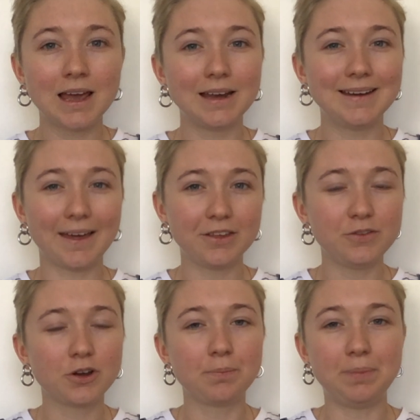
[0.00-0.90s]
Now that you've
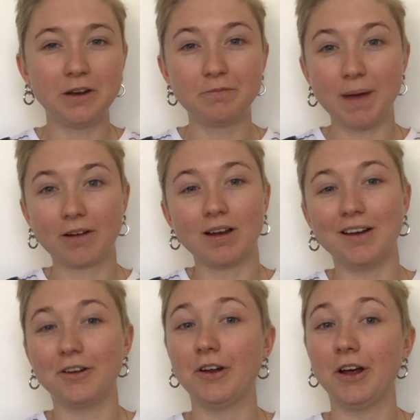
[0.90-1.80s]
got a bit of
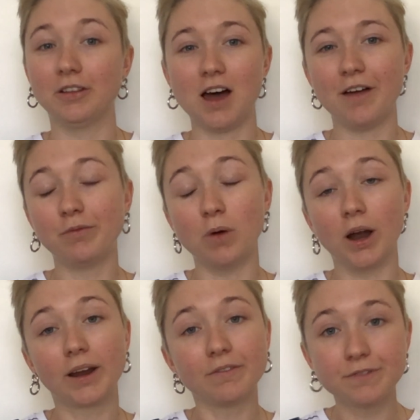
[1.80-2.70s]
background on her life,
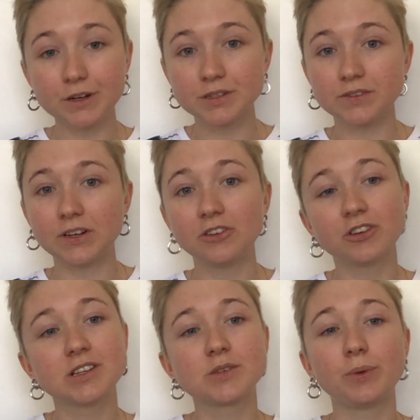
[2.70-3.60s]
work, and fields of
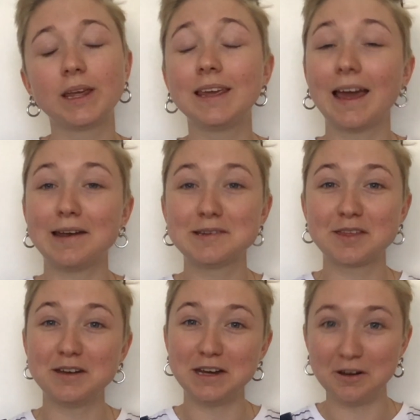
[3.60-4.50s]
interest, we can get into the
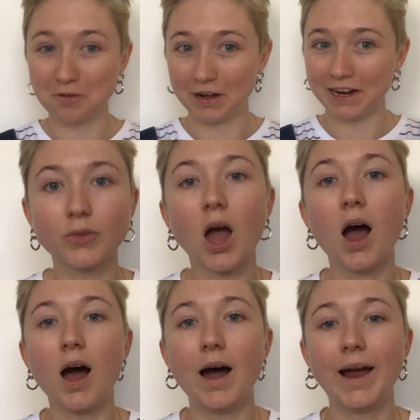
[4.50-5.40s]
nitty-gritty.
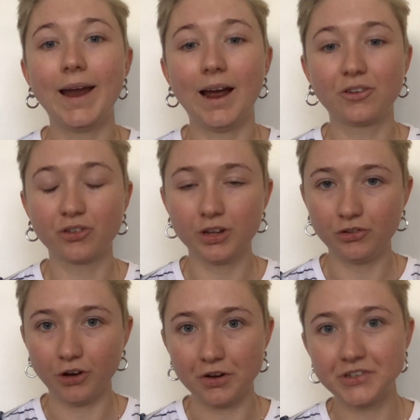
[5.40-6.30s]
I actually
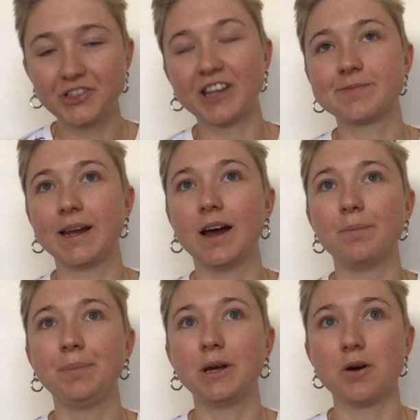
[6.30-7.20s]
chose Jasmina
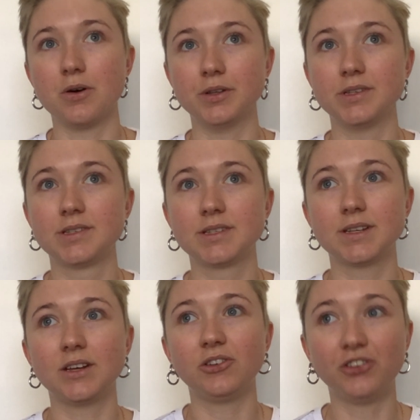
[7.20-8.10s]
because
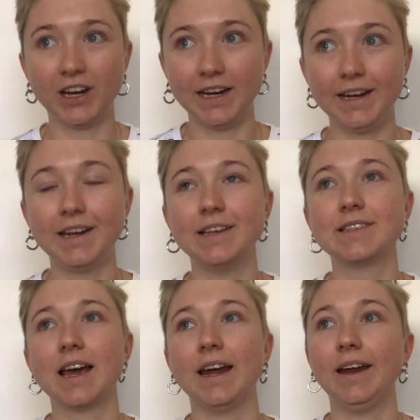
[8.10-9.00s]
she is
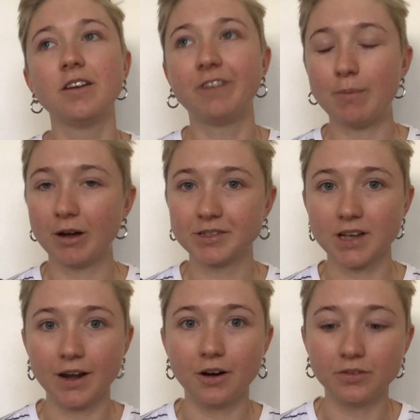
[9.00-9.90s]
a female
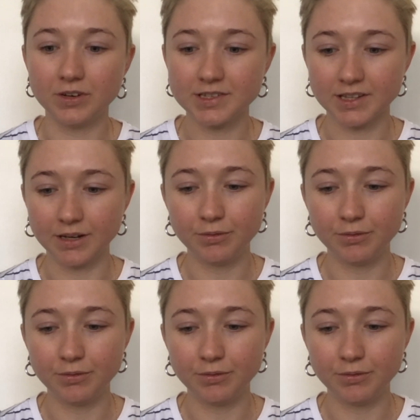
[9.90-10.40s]
designer, obviously.